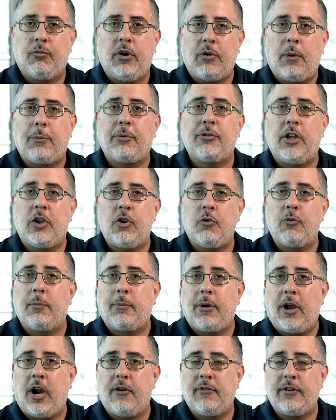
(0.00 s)
represent you with
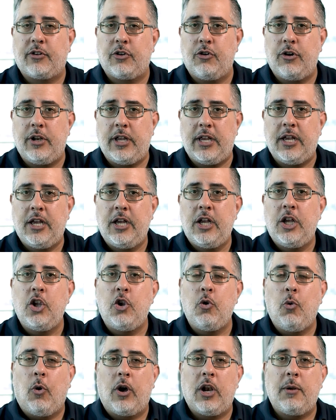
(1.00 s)
a power of attorney.
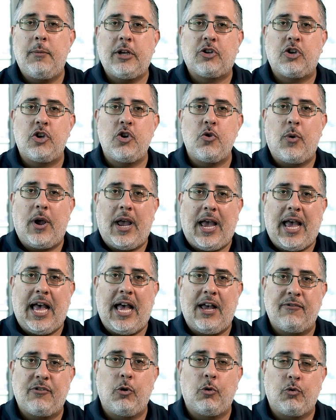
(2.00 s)
You want to make sure you
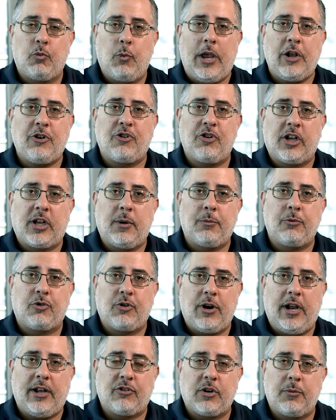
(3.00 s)
have those wage and income
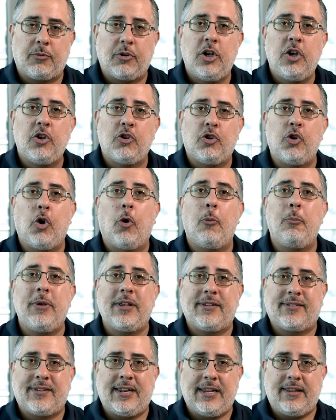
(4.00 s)
transcripts so you don't
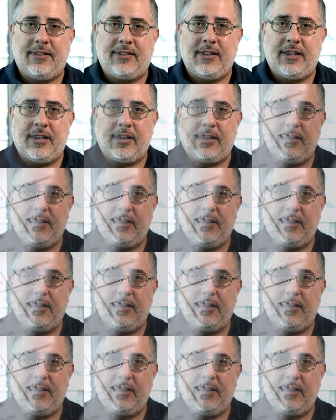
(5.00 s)
miss anything.